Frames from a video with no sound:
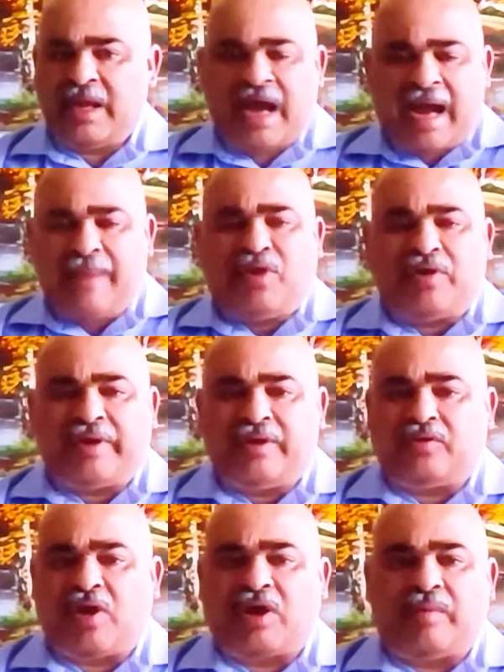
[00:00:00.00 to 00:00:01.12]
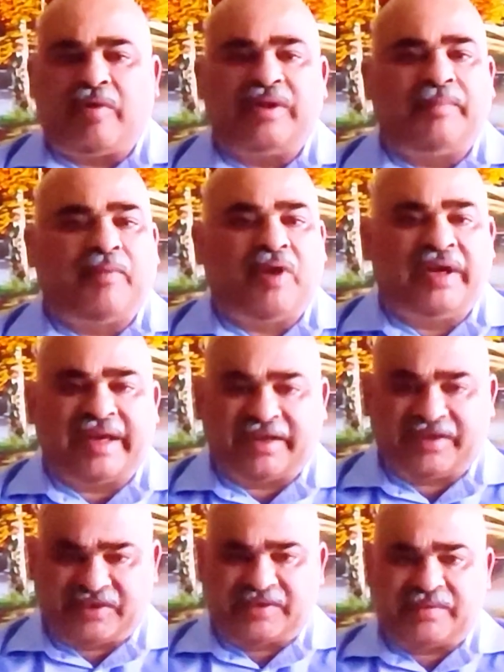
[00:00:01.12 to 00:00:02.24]
I'm not going to talk about the
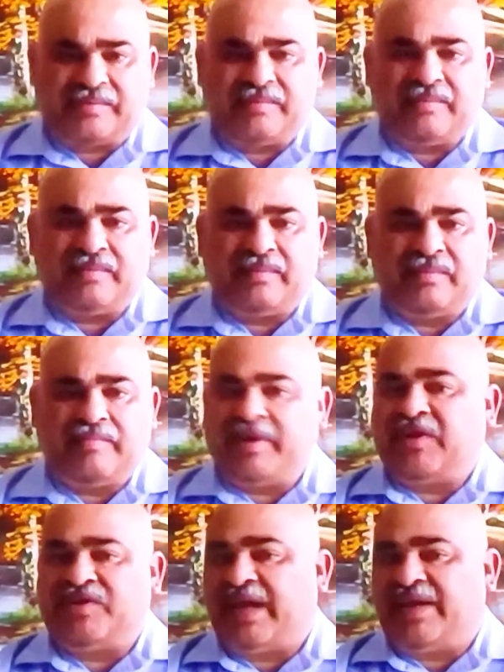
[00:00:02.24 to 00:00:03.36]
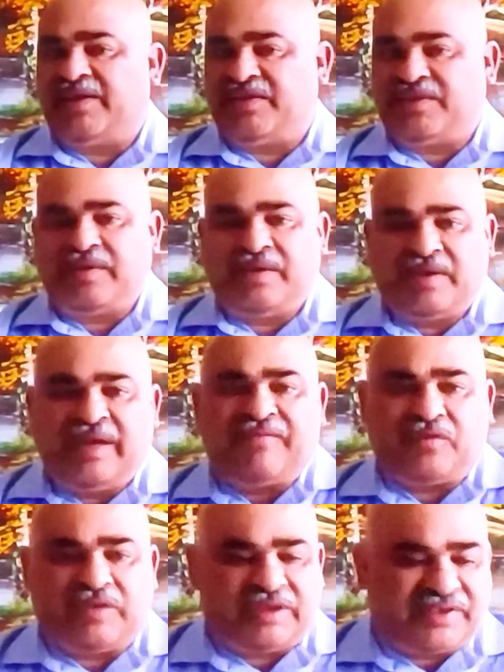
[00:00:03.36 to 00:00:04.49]
politics because that is left
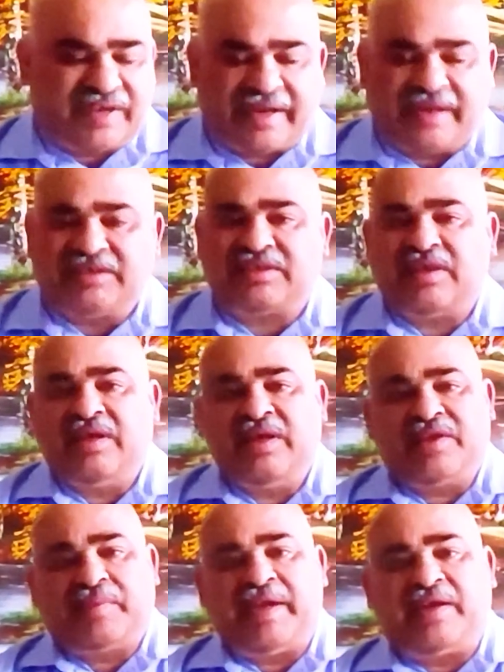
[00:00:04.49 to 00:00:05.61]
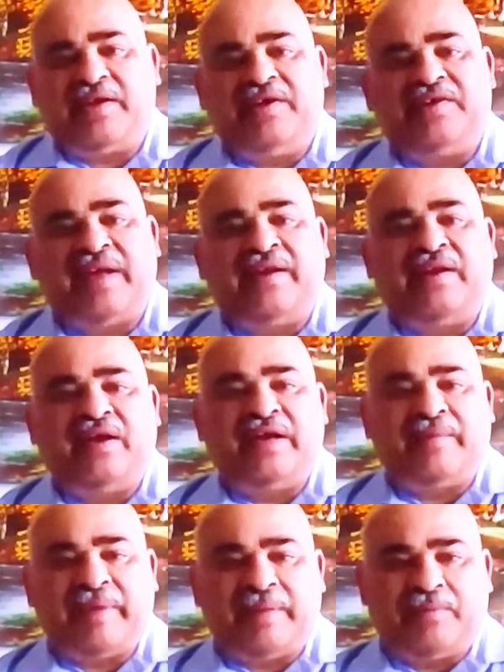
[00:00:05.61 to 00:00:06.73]
to the distinguished speakers and
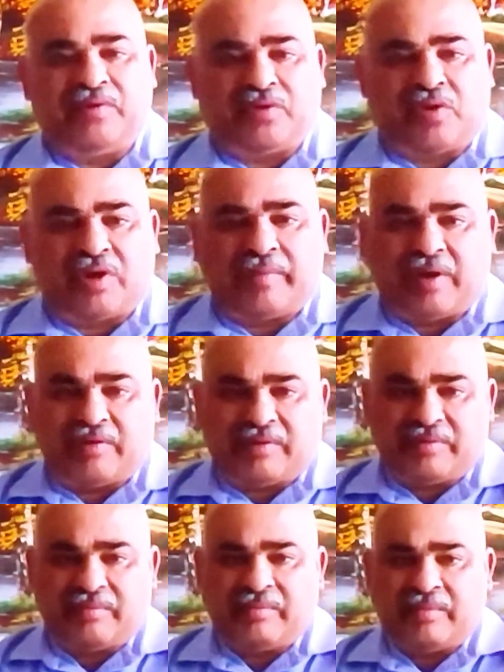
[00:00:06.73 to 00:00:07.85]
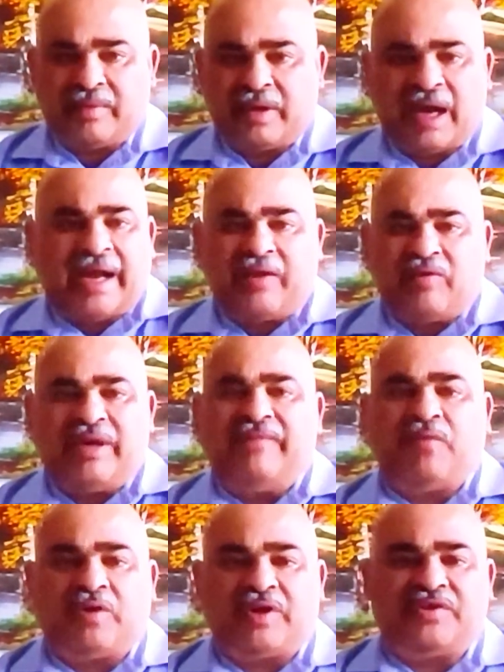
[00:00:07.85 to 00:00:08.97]
learned people to talk about. I only
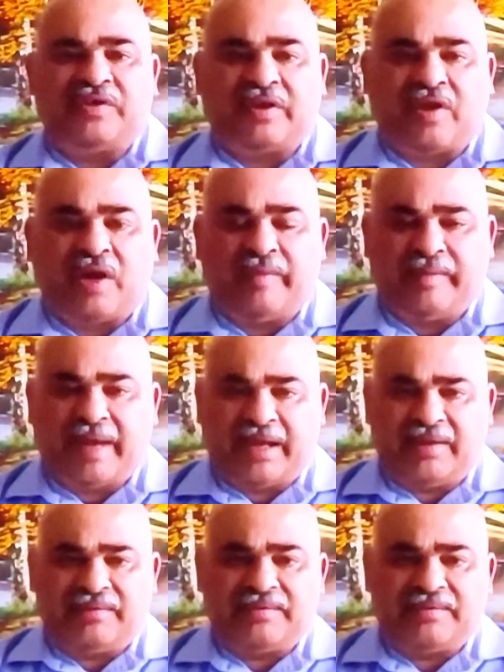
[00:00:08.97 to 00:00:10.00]
focus on the common man.